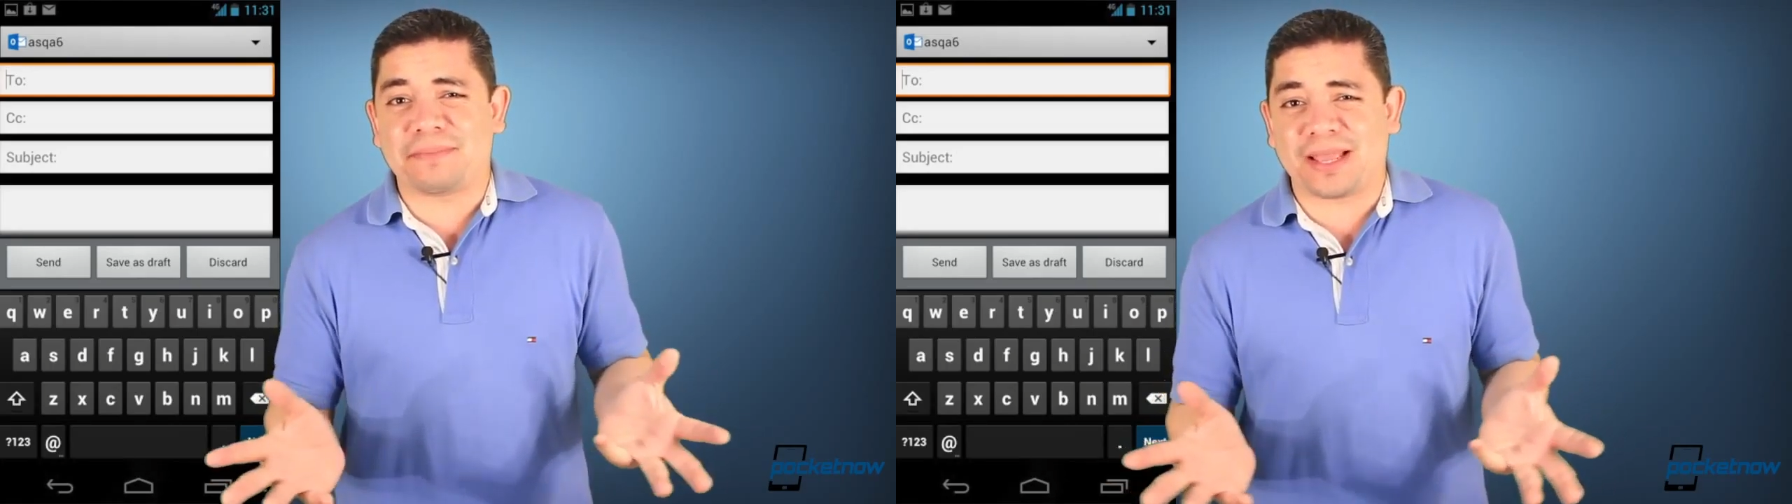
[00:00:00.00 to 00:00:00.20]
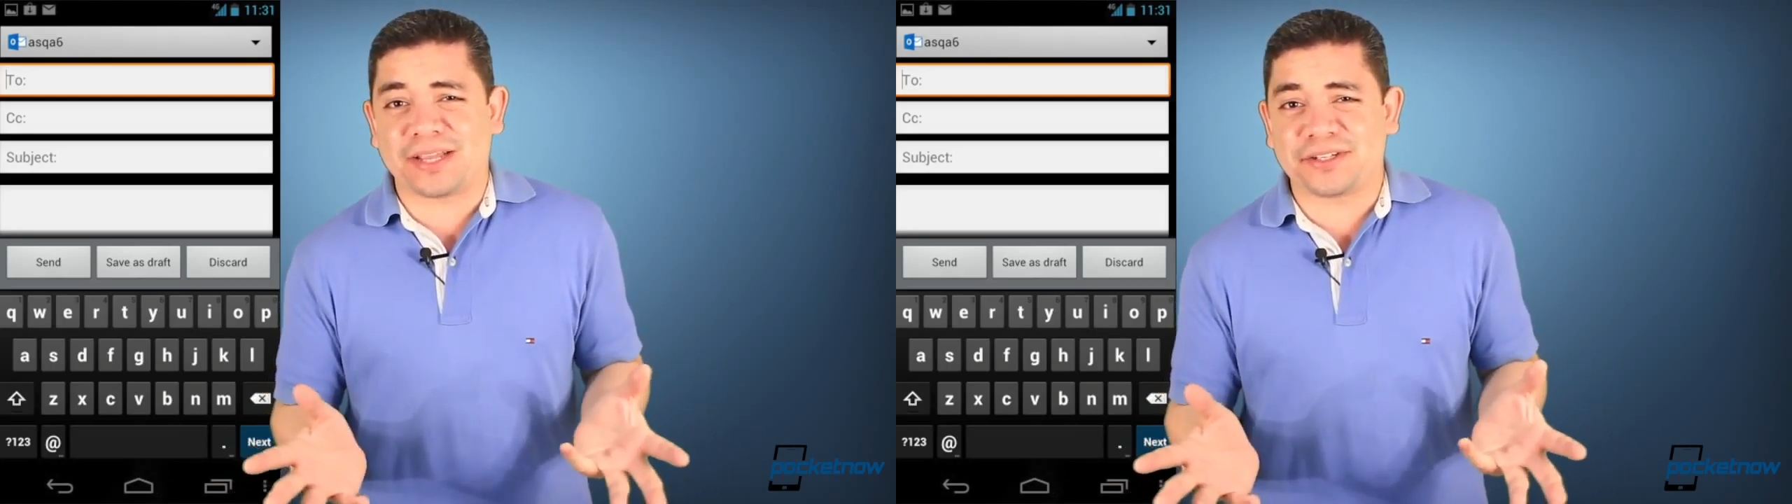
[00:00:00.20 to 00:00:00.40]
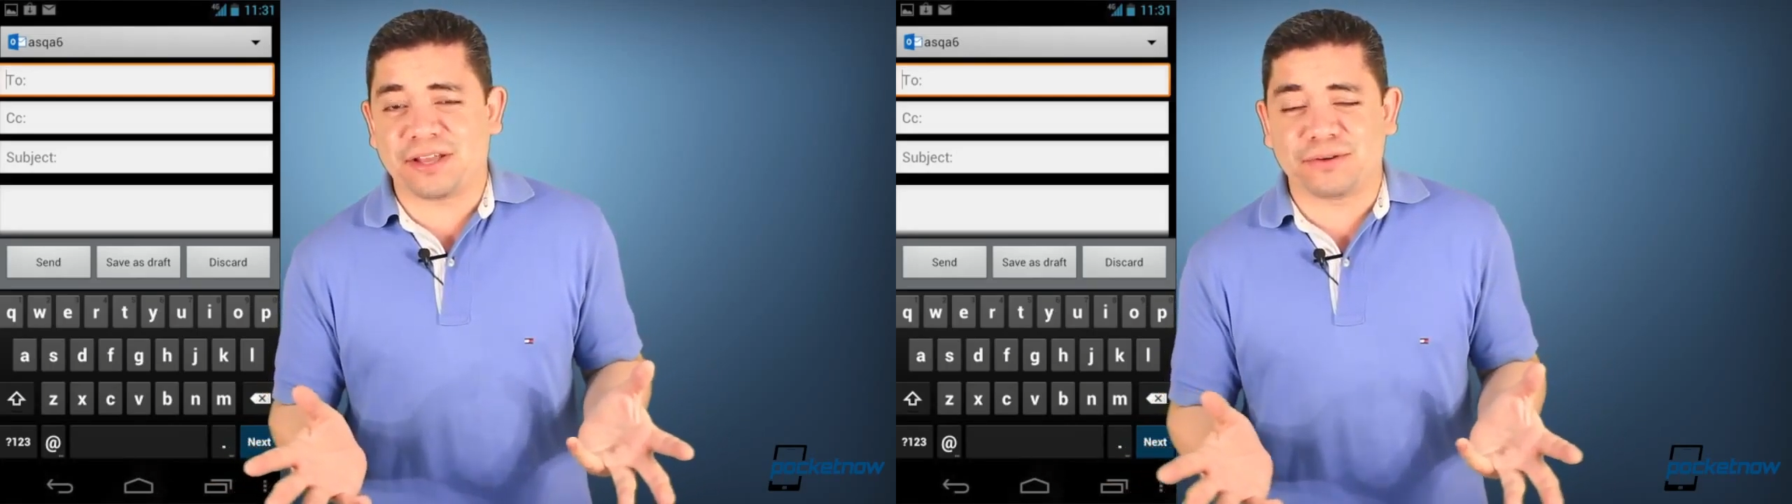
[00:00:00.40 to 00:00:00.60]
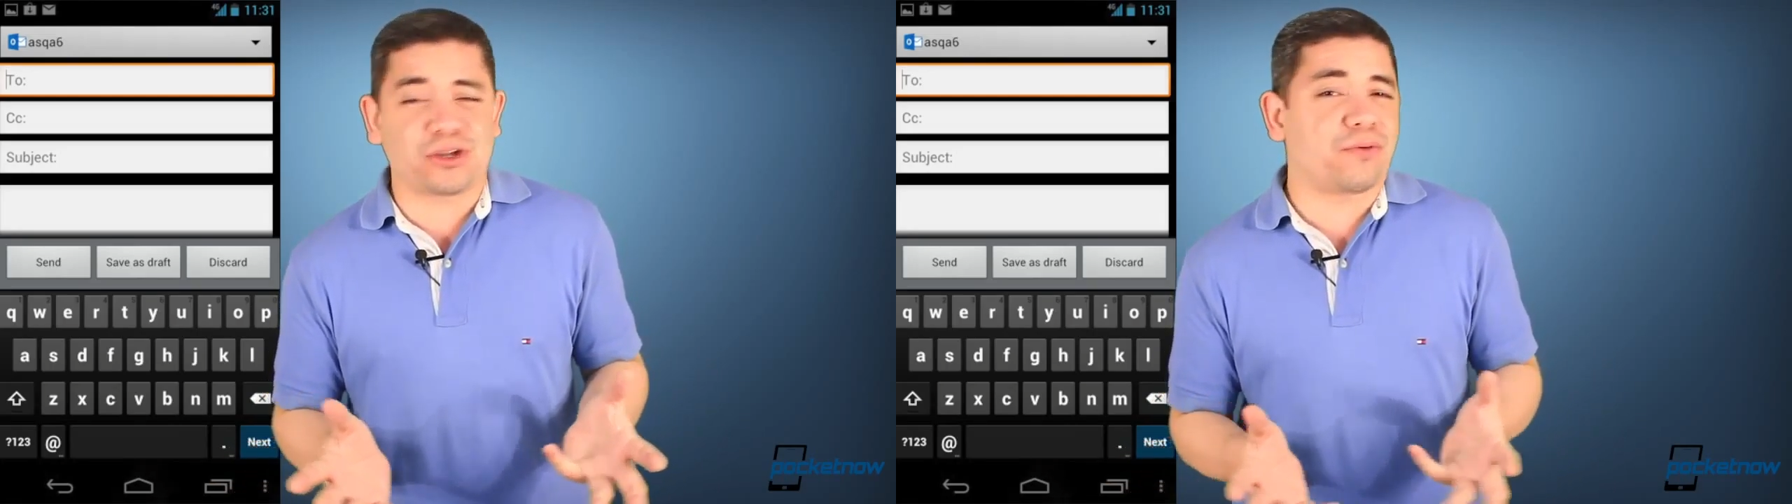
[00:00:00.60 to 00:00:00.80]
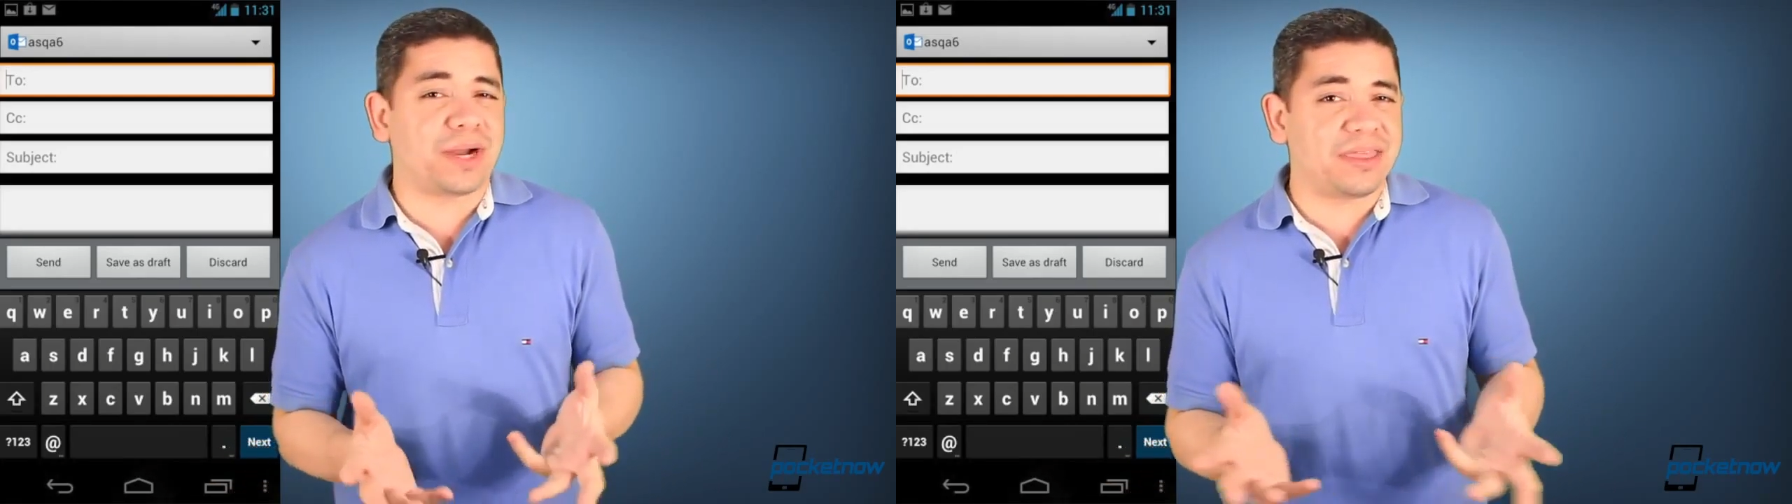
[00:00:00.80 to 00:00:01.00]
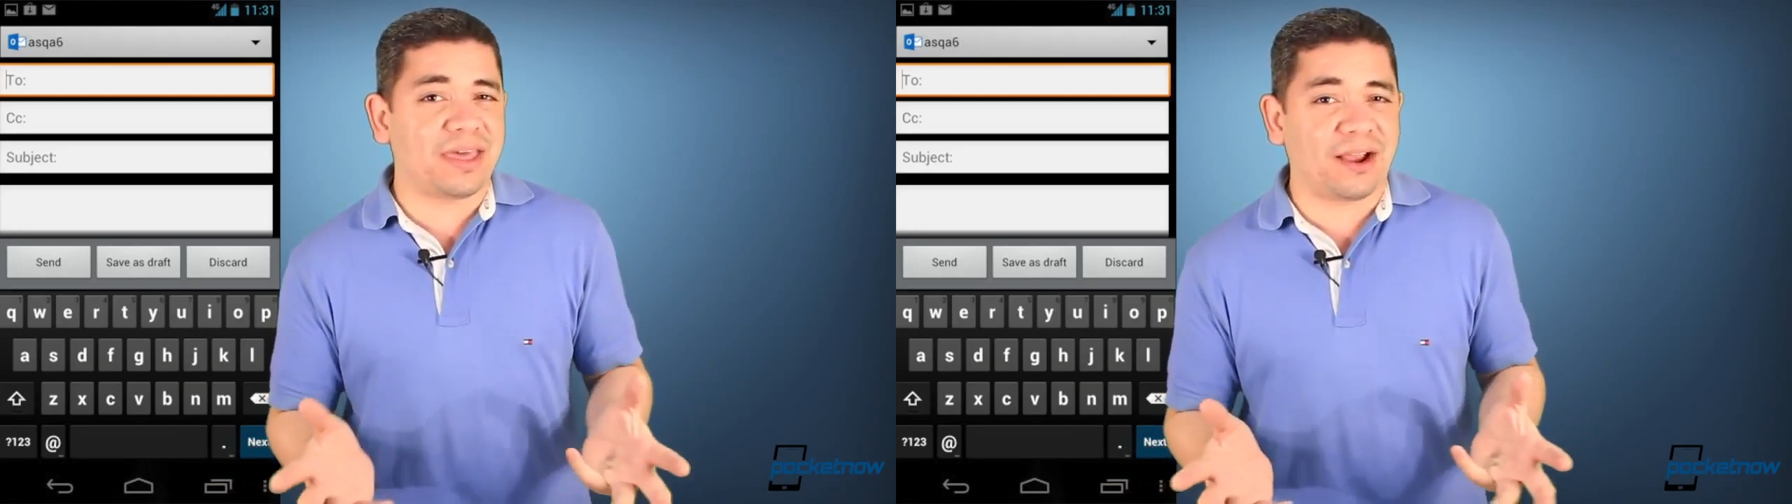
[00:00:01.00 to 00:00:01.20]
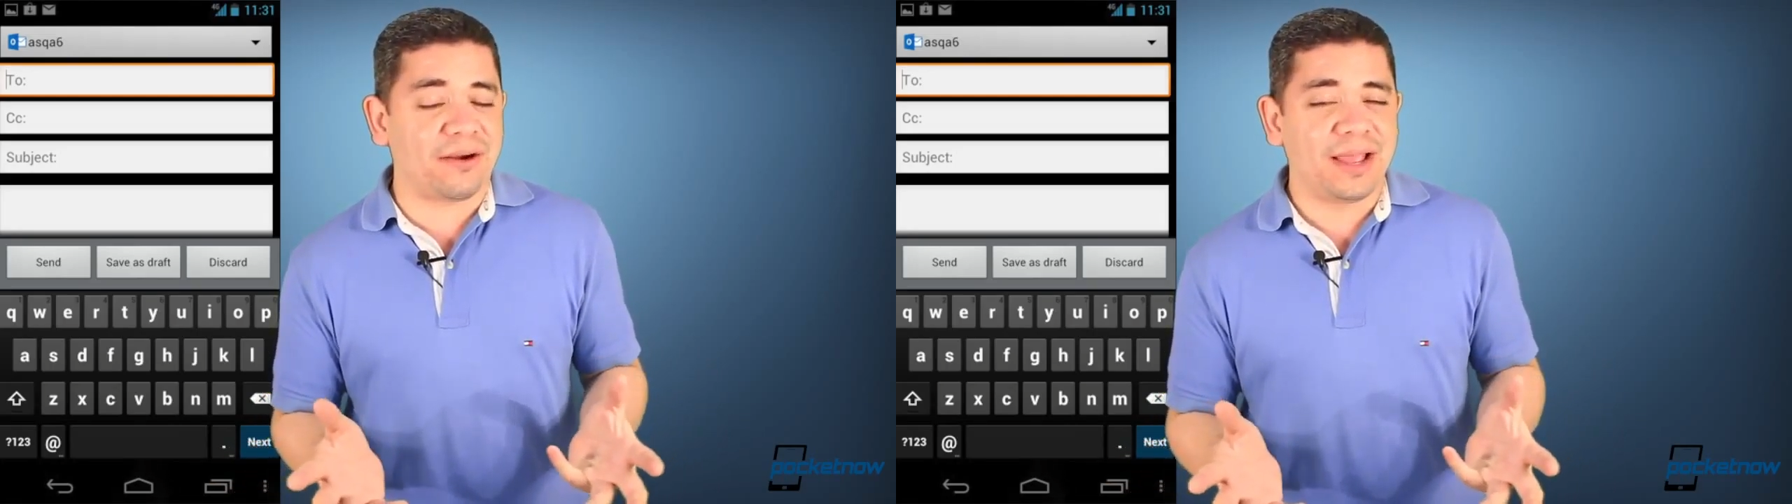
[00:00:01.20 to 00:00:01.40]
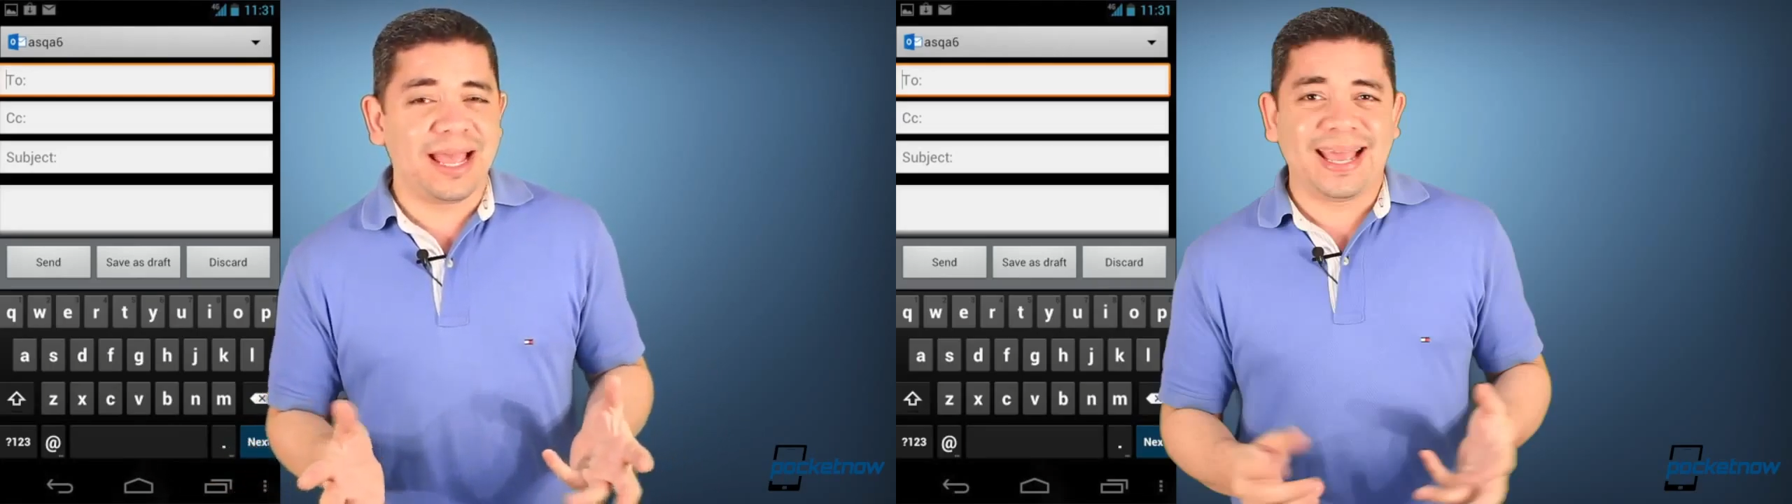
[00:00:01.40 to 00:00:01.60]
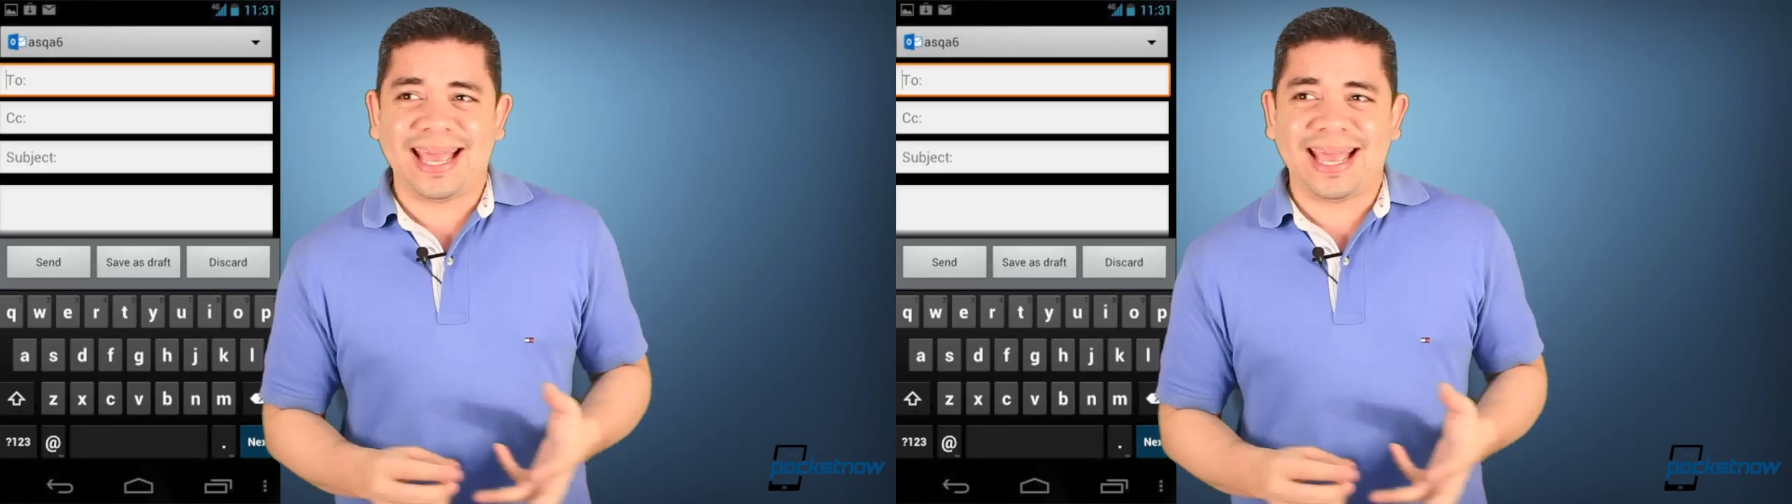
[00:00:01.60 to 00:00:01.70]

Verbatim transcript: application that was already there,